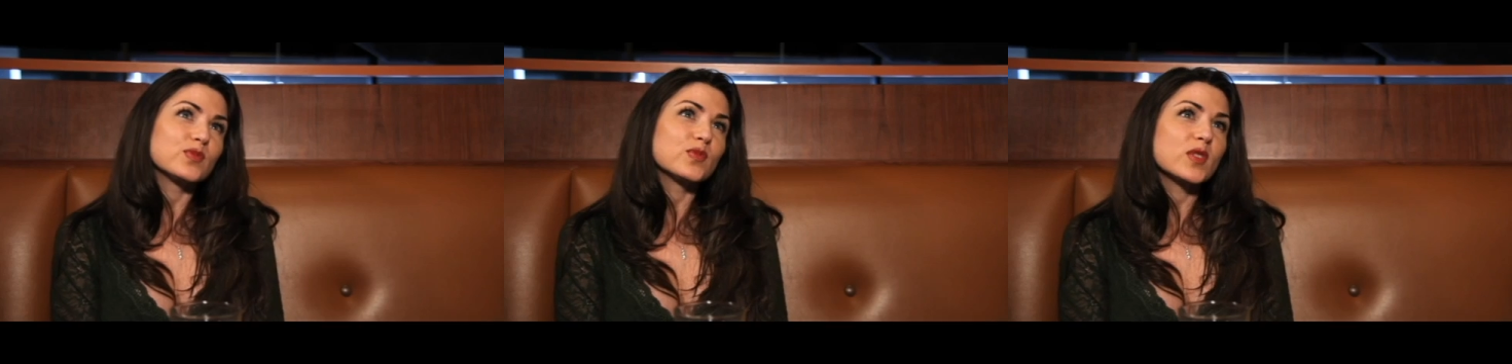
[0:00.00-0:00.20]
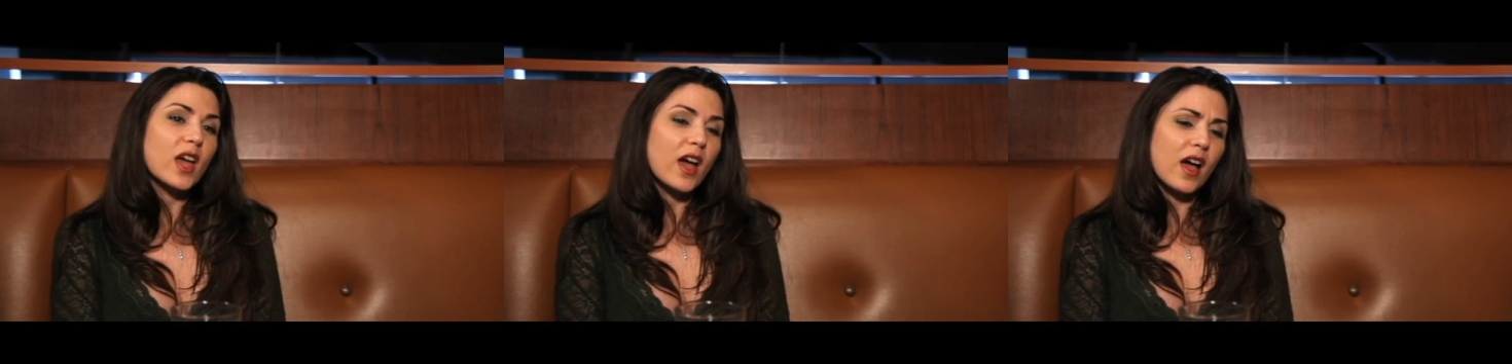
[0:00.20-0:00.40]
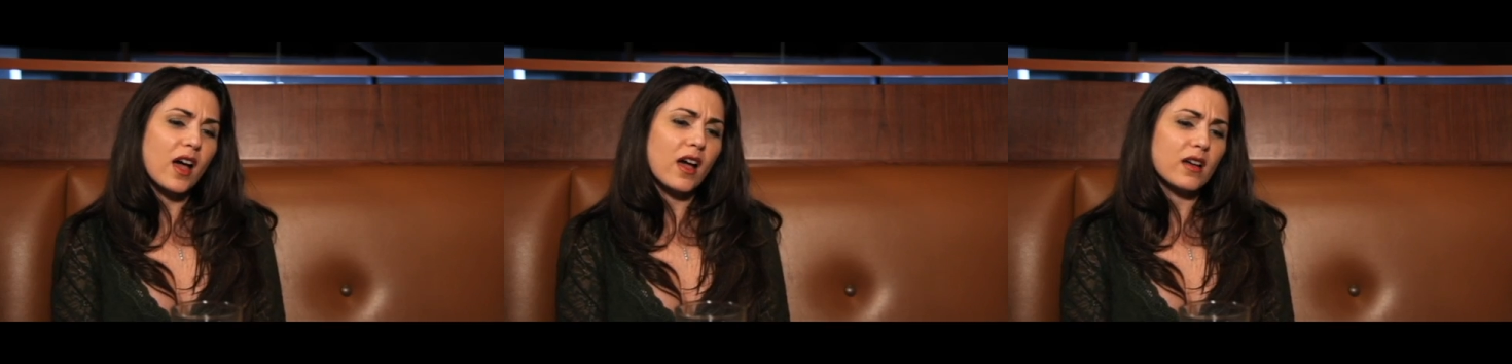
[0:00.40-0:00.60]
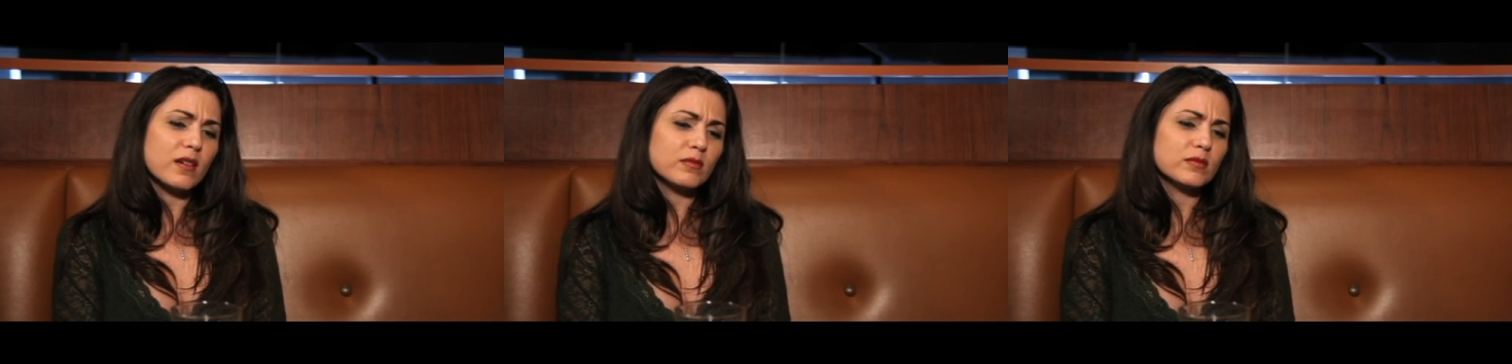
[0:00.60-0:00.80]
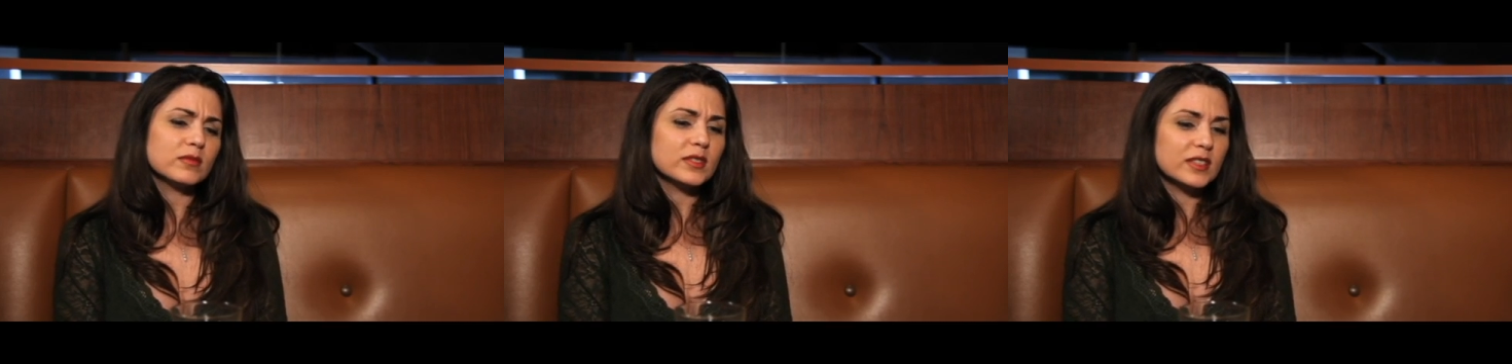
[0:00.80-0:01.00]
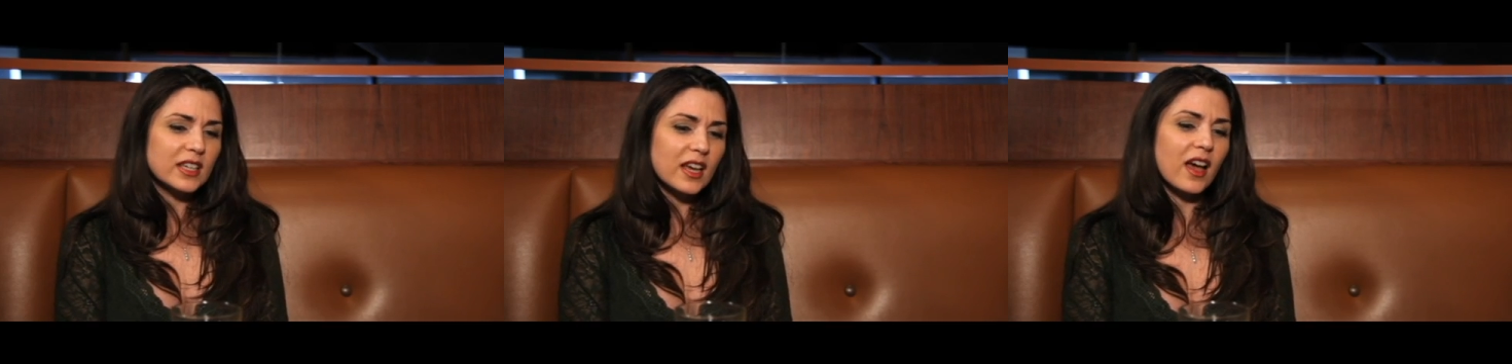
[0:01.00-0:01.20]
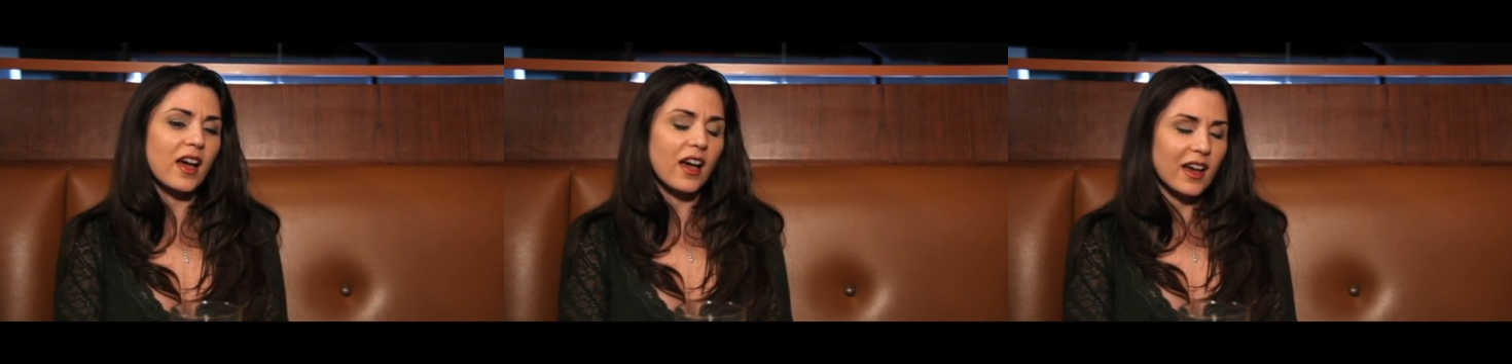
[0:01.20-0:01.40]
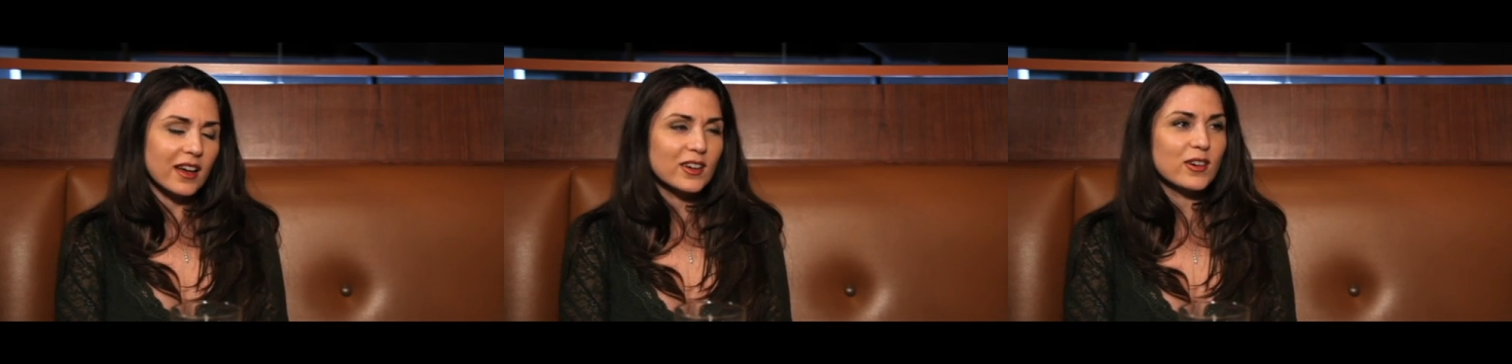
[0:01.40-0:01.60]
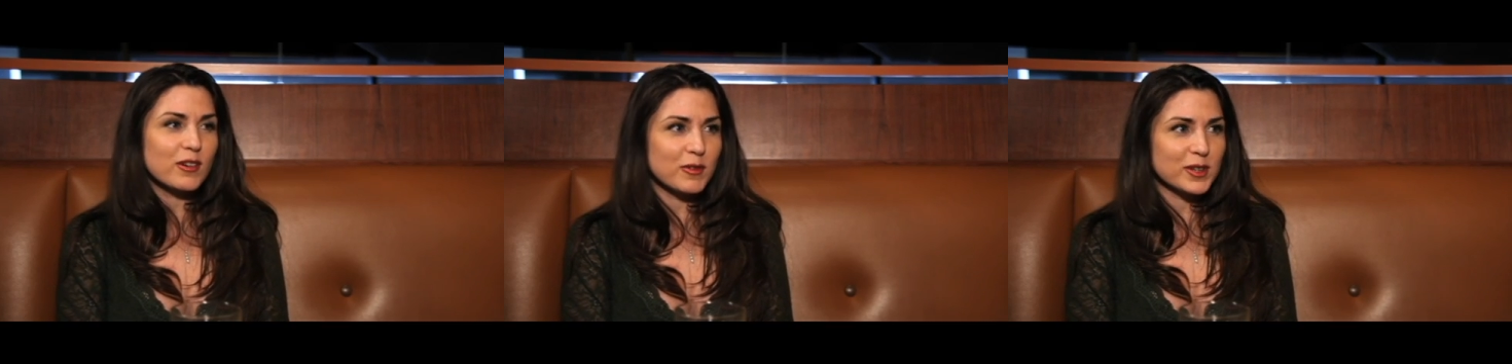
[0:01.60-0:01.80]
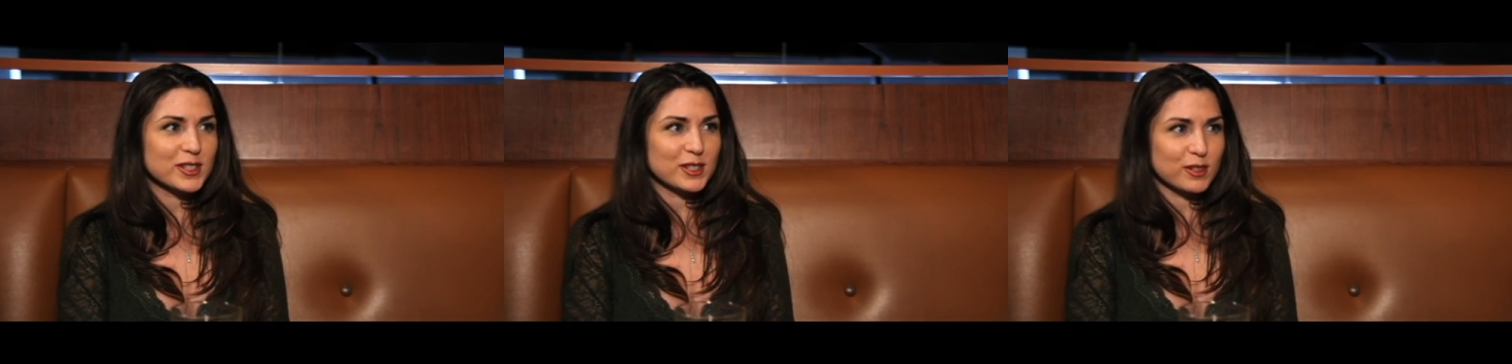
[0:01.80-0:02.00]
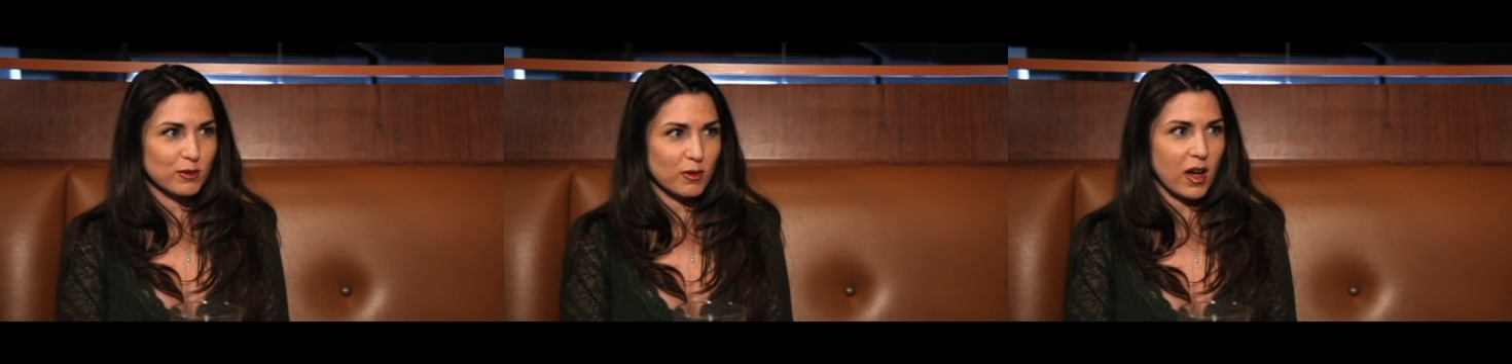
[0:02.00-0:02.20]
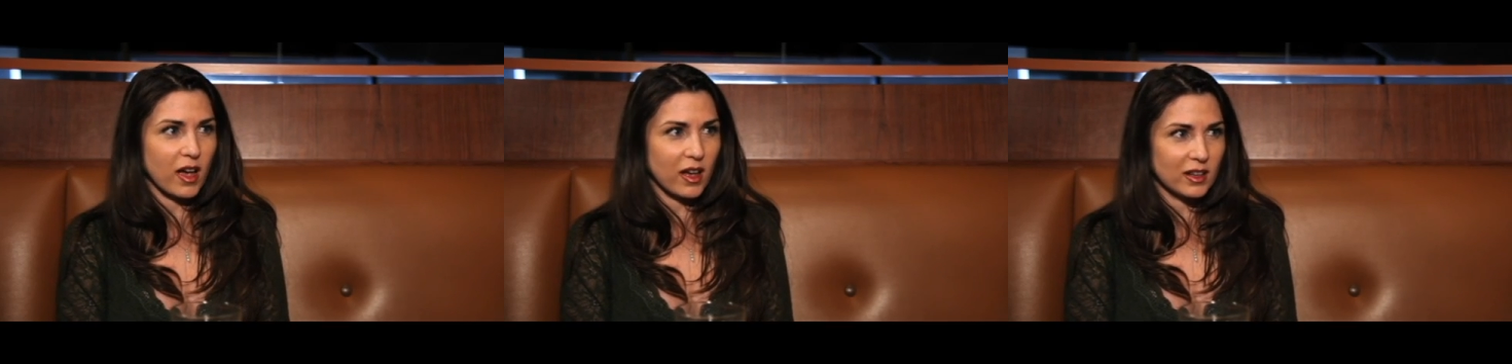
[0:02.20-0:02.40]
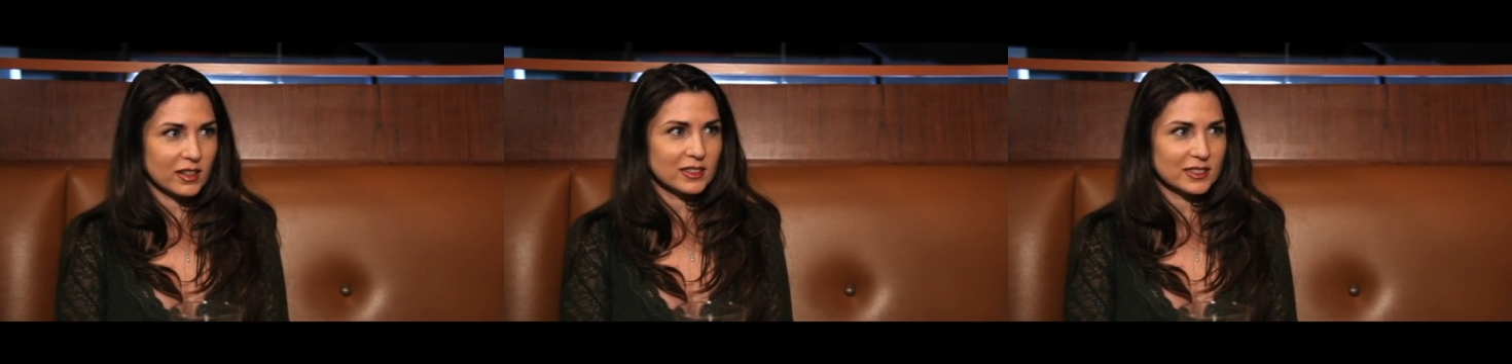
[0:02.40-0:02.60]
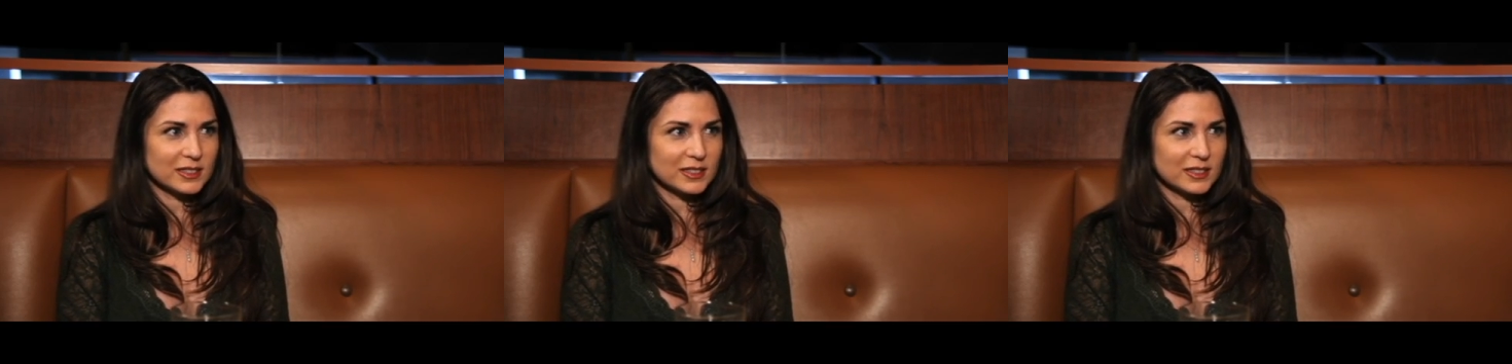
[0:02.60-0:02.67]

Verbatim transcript: Yeah, I go out once in a while.